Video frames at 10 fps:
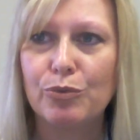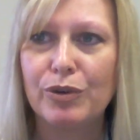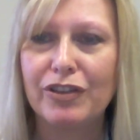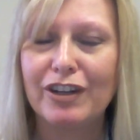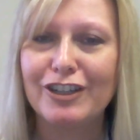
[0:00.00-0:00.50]

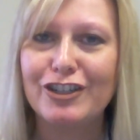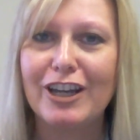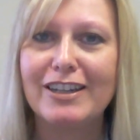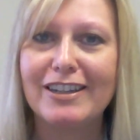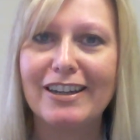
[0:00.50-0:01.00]
with an
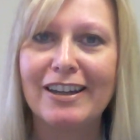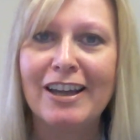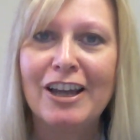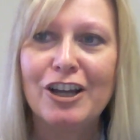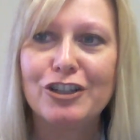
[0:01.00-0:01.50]
agenda
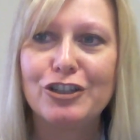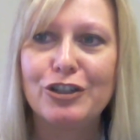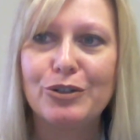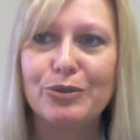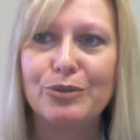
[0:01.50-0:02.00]

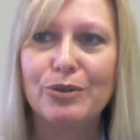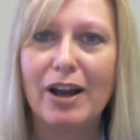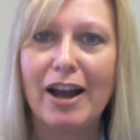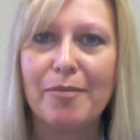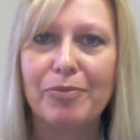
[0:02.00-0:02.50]
to
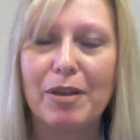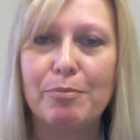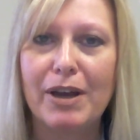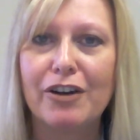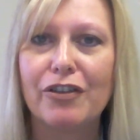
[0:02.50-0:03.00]

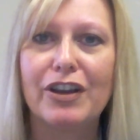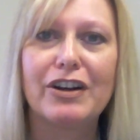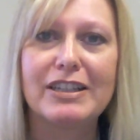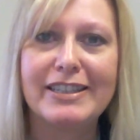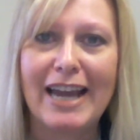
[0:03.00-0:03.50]
better
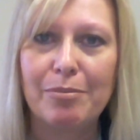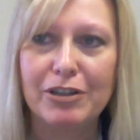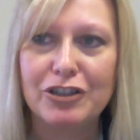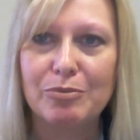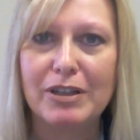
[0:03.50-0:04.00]
their
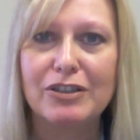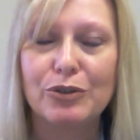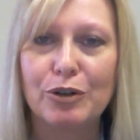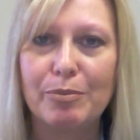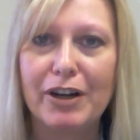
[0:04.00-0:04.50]
establishment
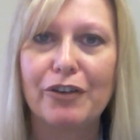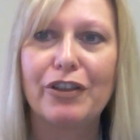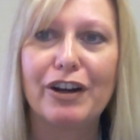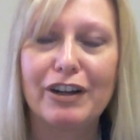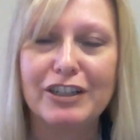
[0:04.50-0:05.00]
or better
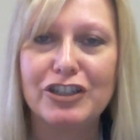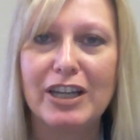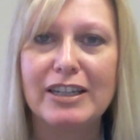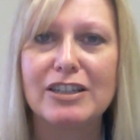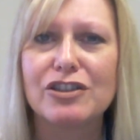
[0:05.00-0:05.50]
their
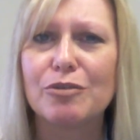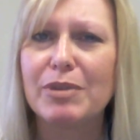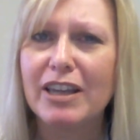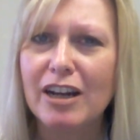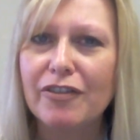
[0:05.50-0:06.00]
agenda. So
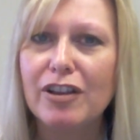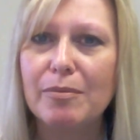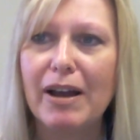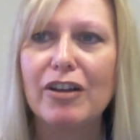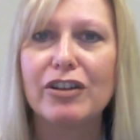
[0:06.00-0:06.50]
be careful
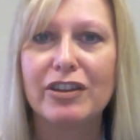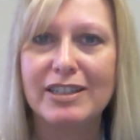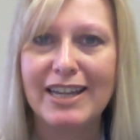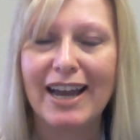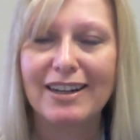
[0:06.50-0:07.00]
about the
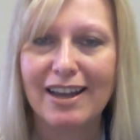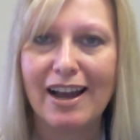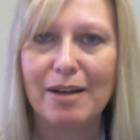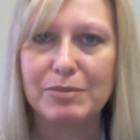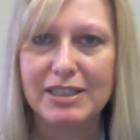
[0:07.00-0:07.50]

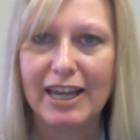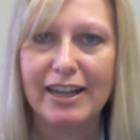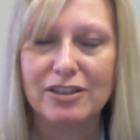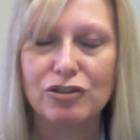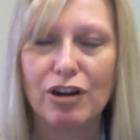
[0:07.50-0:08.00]
.com
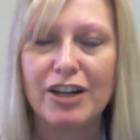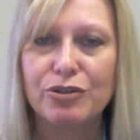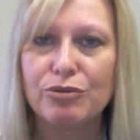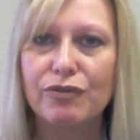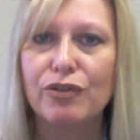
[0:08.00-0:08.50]
sites. Try
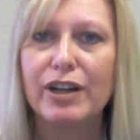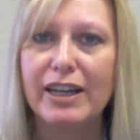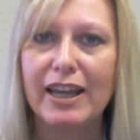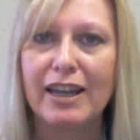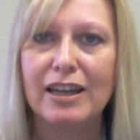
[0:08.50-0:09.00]
to
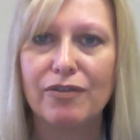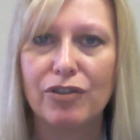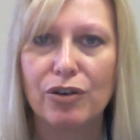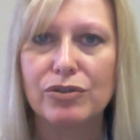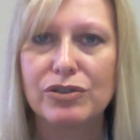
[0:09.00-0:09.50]
avoid any
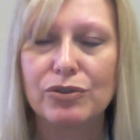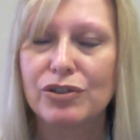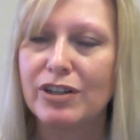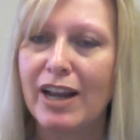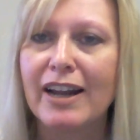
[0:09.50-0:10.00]
of those.
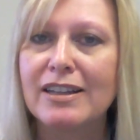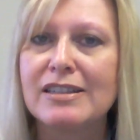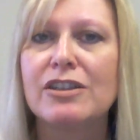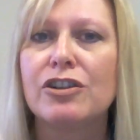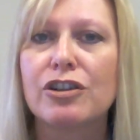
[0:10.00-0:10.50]
Those are not
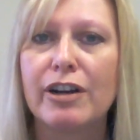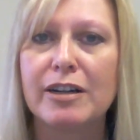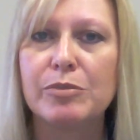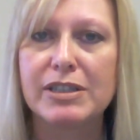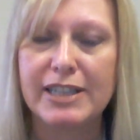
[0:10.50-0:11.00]
considered
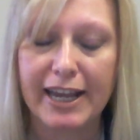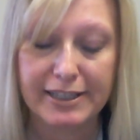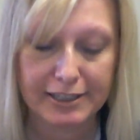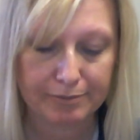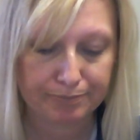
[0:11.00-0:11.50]
credible
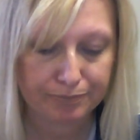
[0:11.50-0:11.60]
sites.